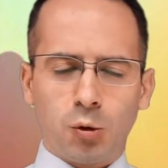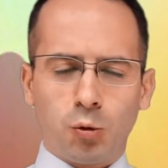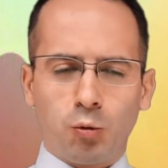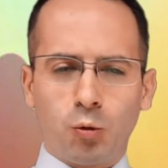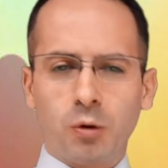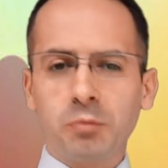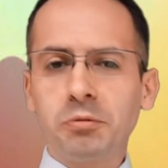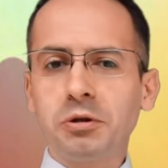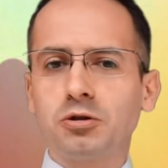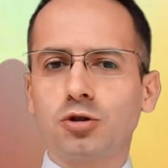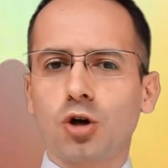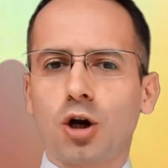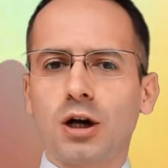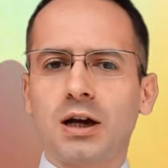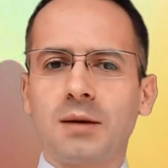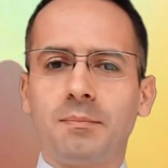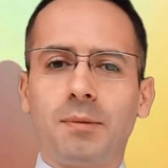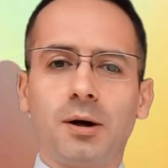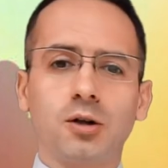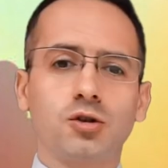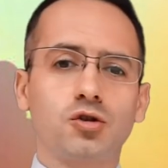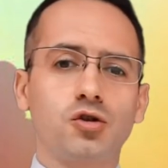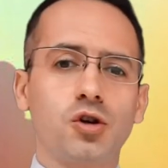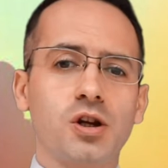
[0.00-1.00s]
When we talk
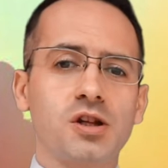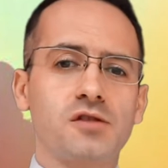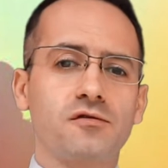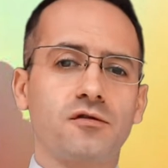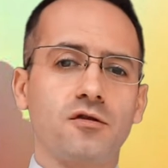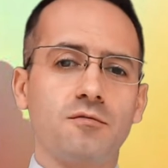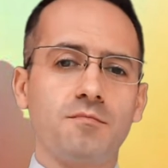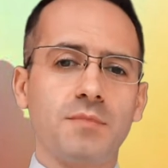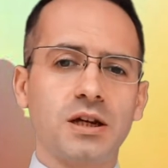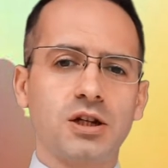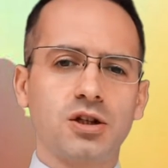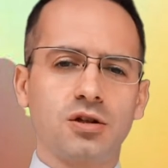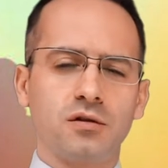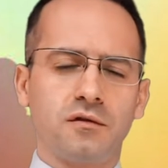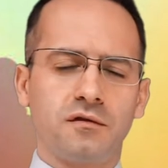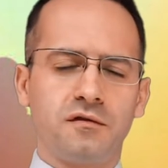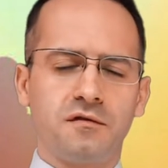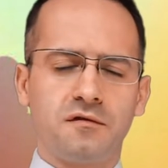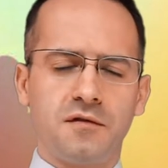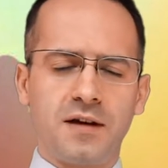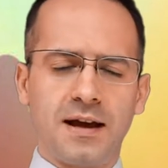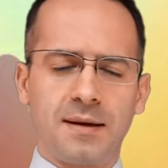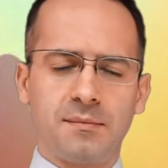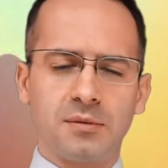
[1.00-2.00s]
about transformation of
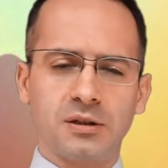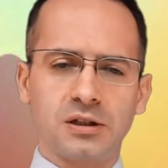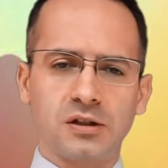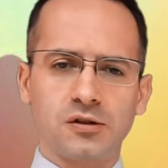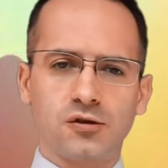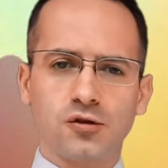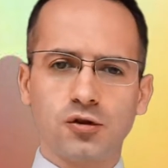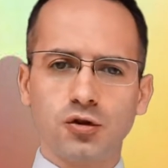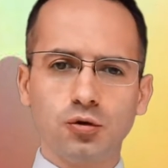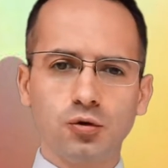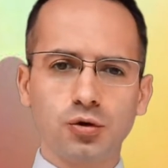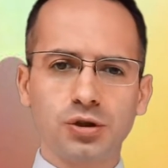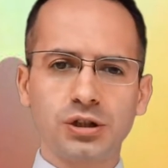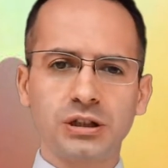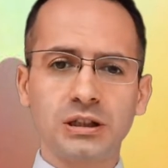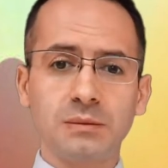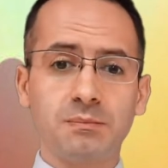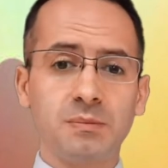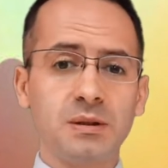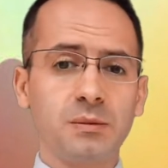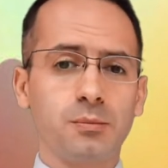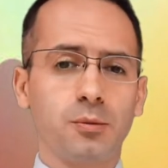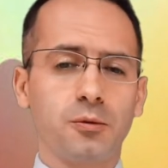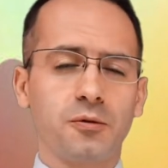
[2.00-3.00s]
families,
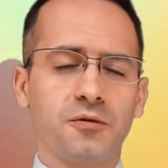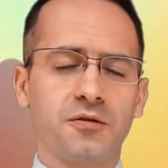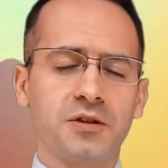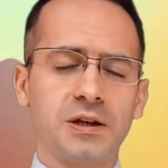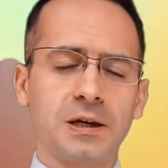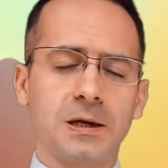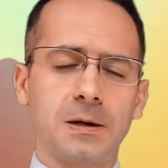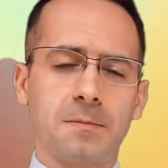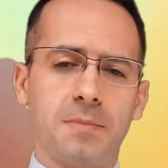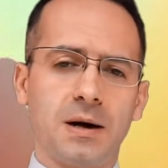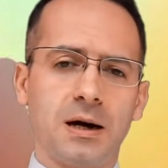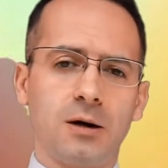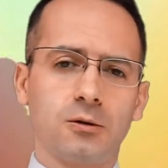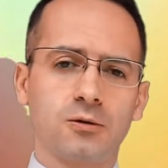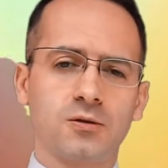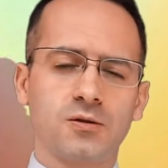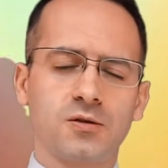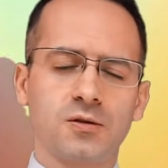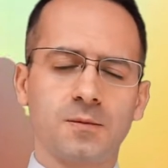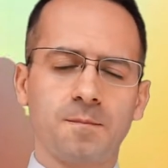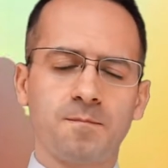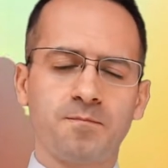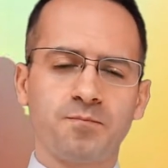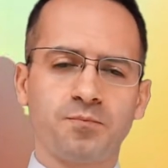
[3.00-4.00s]
usually people think
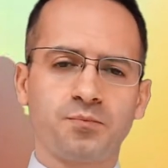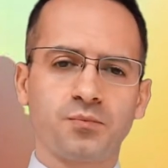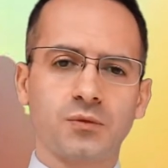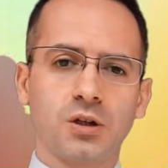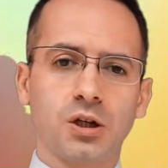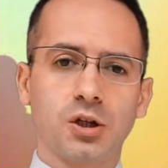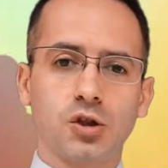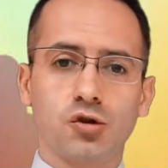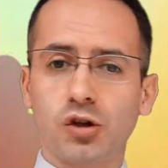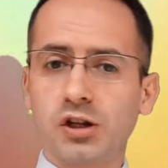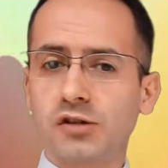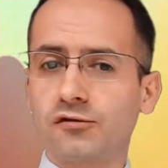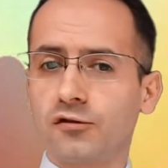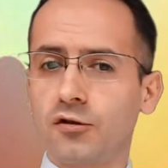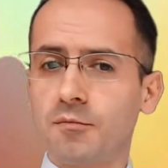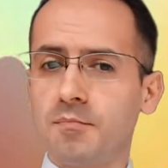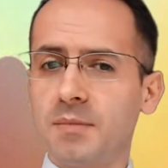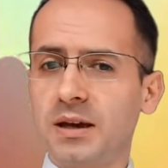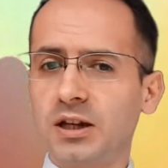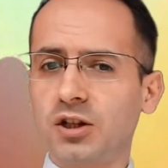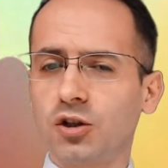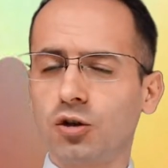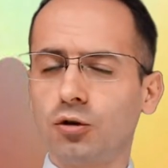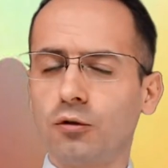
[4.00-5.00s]
about
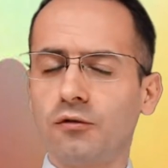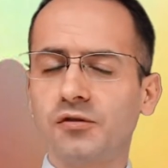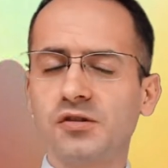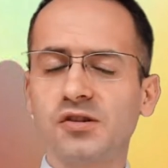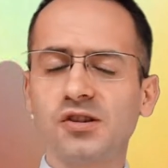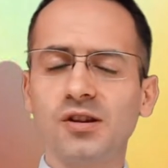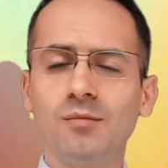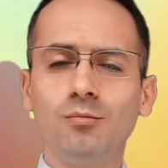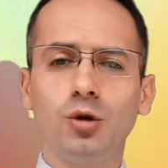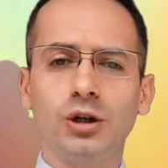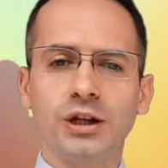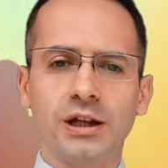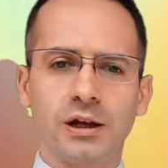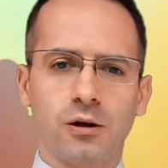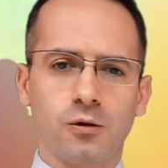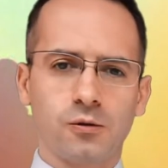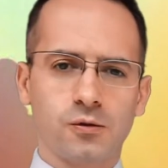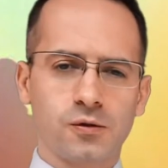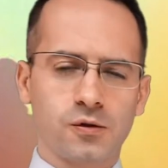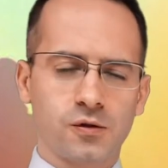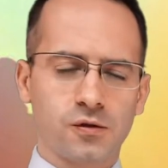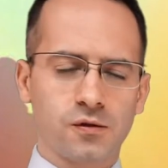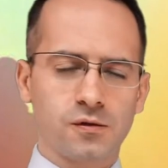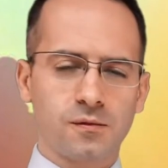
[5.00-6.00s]
transformation of someone
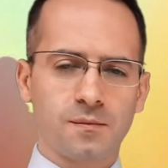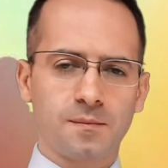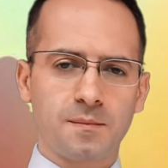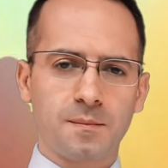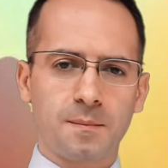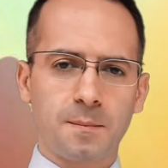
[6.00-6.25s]
else,